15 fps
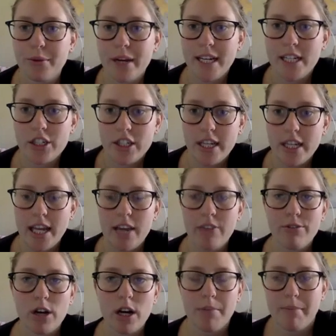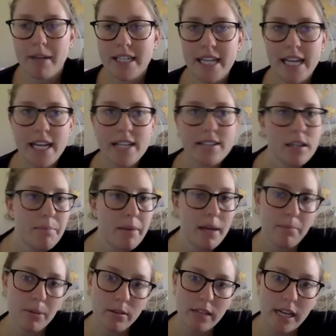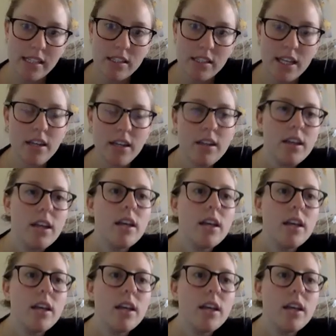Range today for our Monday's paper lesson.